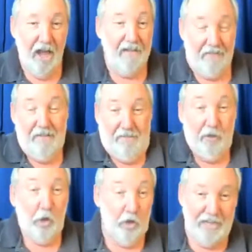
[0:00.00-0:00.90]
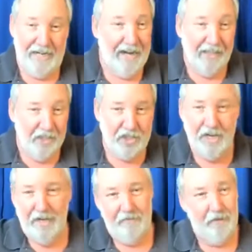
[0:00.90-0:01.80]
I've, I've learned
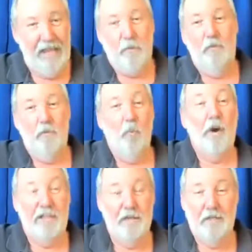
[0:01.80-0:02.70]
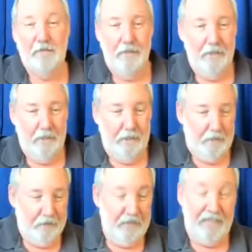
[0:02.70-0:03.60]
technology. And one of the,
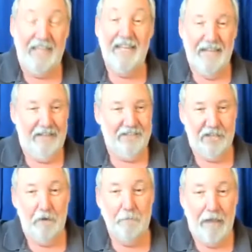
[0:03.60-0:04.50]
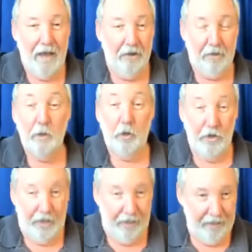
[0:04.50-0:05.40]
the edicts about
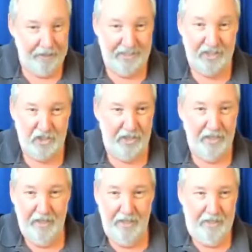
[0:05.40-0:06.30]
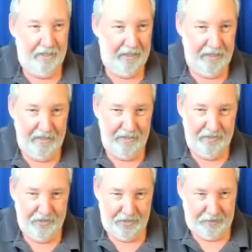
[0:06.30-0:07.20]
learning and teaching
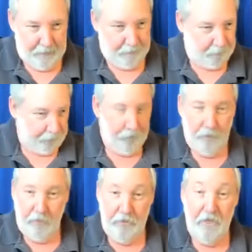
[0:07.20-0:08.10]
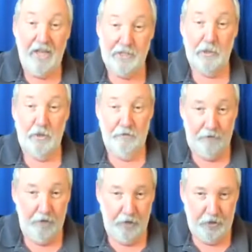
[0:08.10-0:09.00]
is things learned
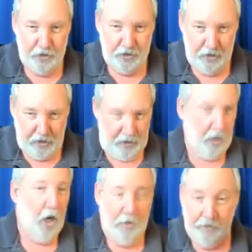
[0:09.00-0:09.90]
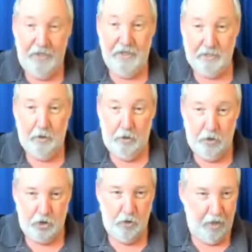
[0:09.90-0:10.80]
first are things
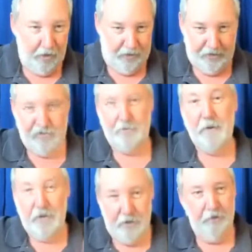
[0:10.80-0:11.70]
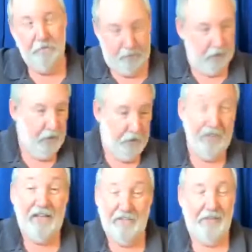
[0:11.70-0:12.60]
learned strongest. There's some other
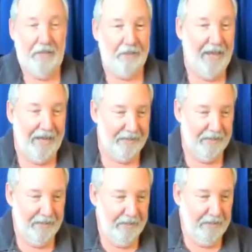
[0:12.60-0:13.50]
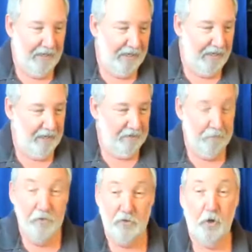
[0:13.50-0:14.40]
things like that. Uh,
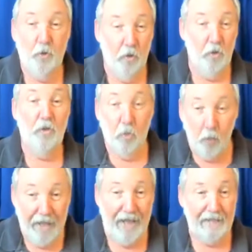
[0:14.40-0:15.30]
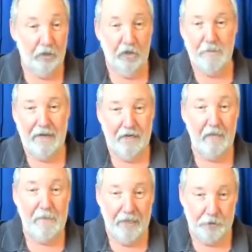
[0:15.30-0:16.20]
so the way I learned about
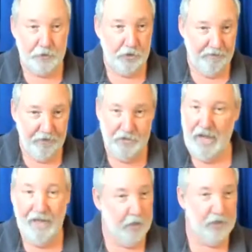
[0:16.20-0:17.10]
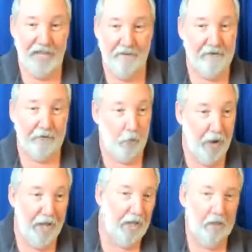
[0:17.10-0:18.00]
email servers, I understand very
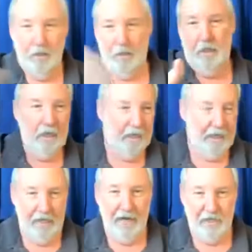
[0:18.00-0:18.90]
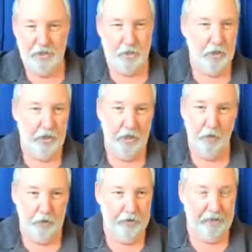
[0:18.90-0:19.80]
well, uh, and it's 30 year
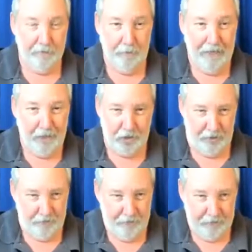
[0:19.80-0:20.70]
old information.